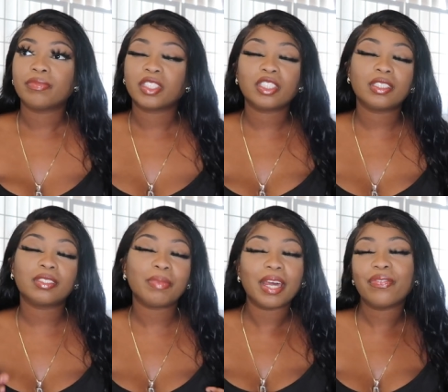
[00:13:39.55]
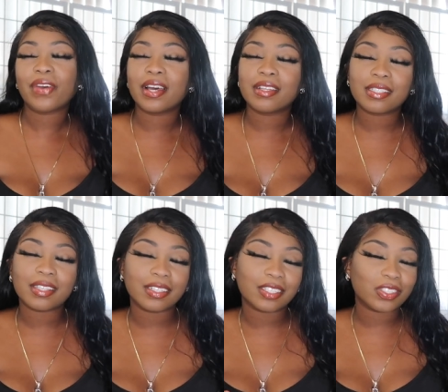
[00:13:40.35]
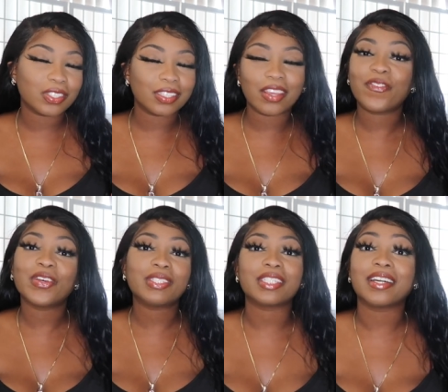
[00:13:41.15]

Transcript: just manifest and just it feels